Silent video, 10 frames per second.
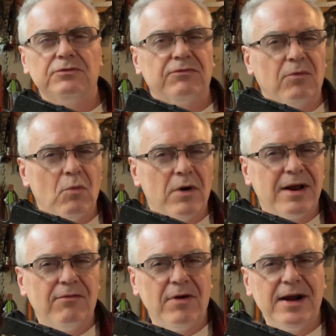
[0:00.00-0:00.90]
from what
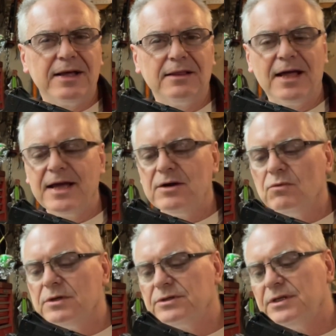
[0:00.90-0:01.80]
I've read online
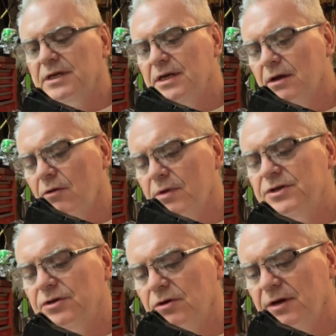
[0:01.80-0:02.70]
was the
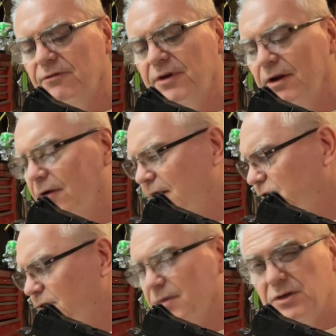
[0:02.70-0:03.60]
original
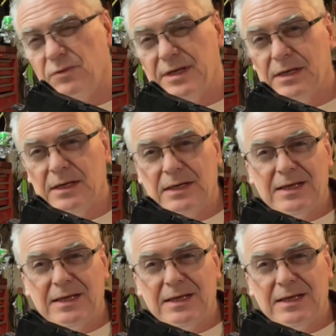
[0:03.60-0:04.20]
configuration between